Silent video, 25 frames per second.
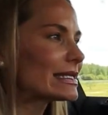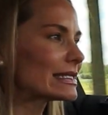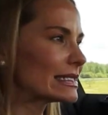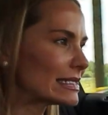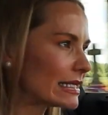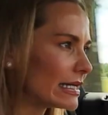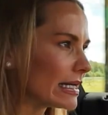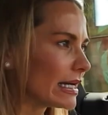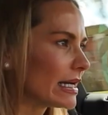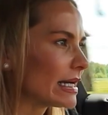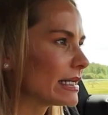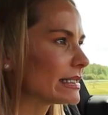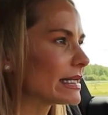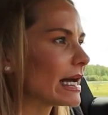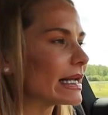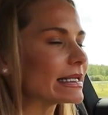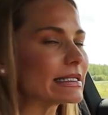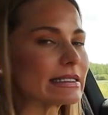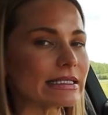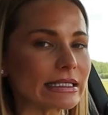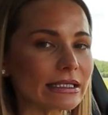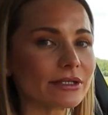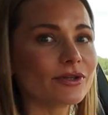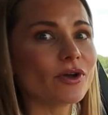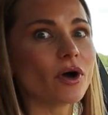and turn
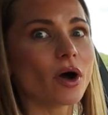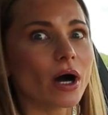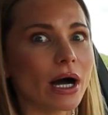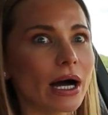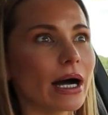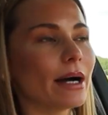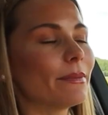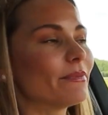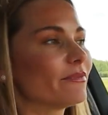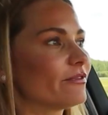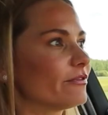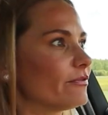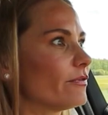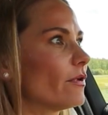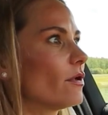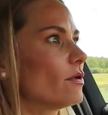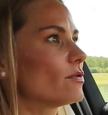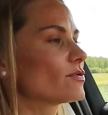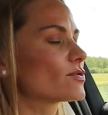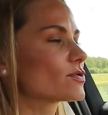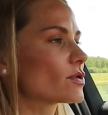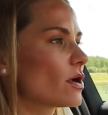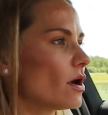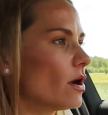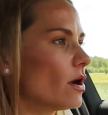until your arm falls